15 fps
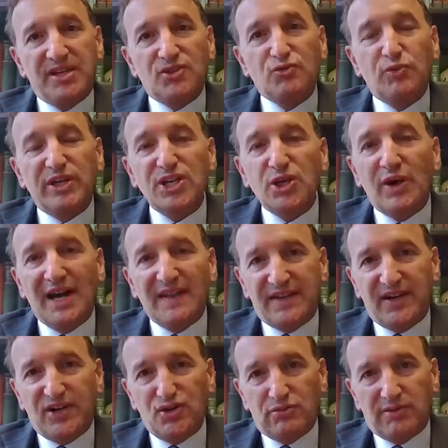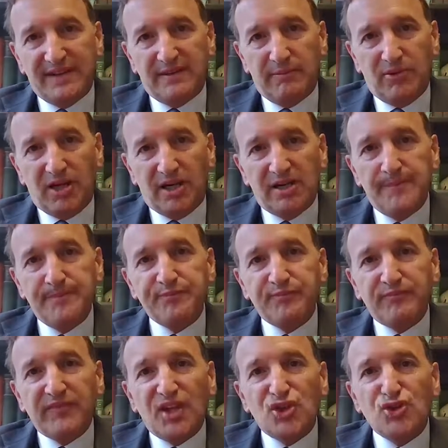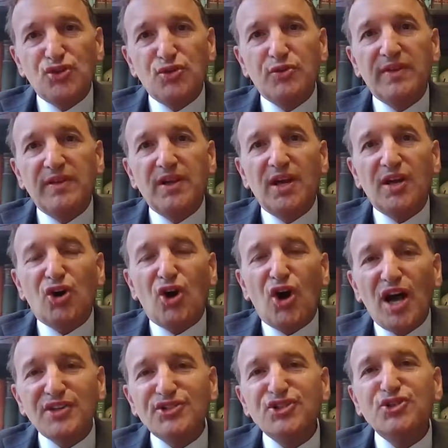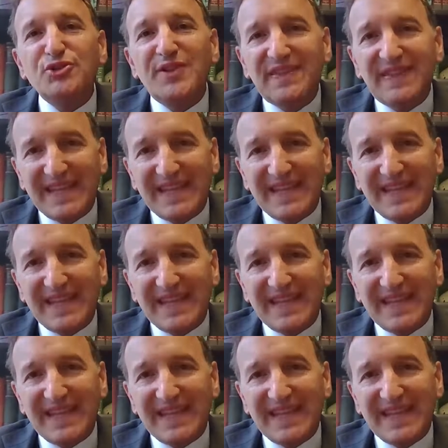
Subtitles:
because when you go out there and you write the book, it causes